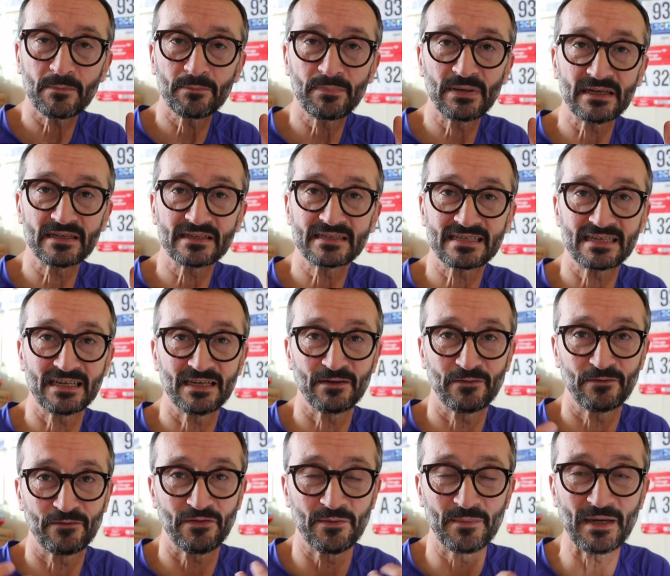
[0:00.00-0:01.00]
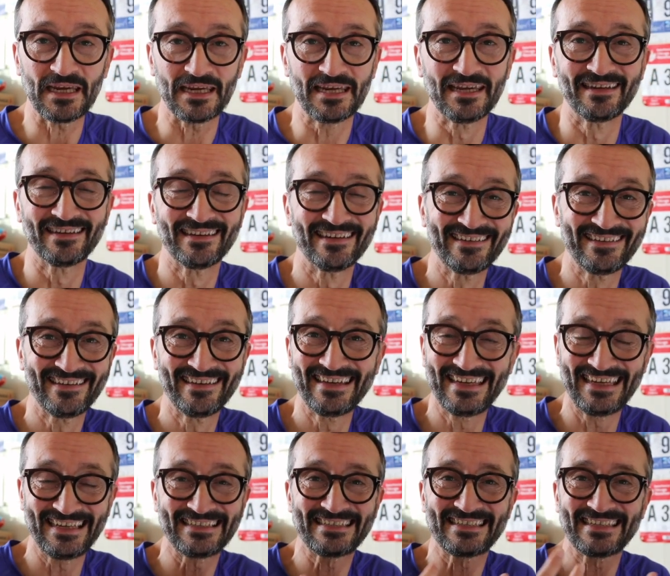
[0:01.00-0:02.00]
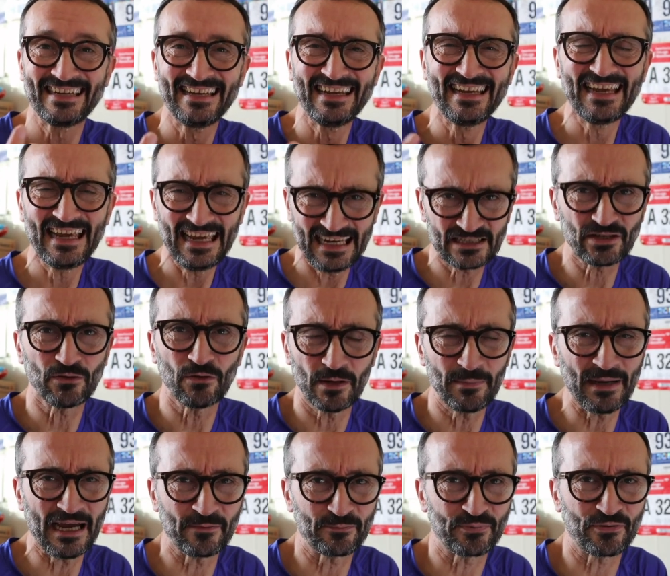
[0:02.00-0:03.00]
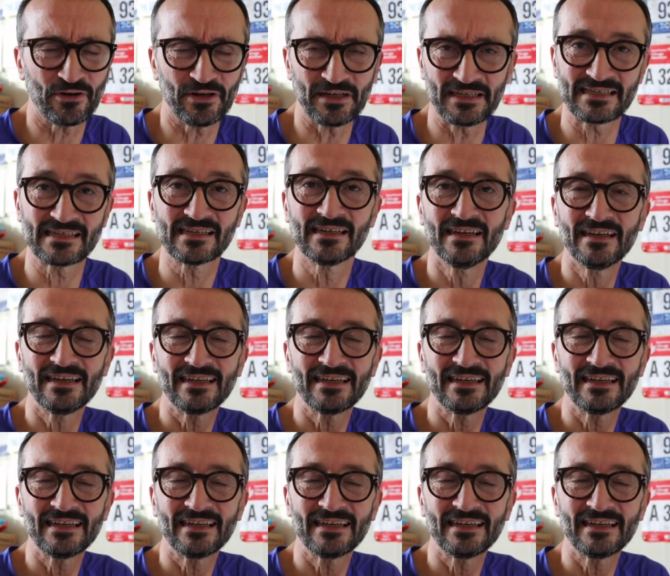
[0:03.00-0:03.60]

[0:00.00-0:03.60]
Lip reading: But for me, it's all about price.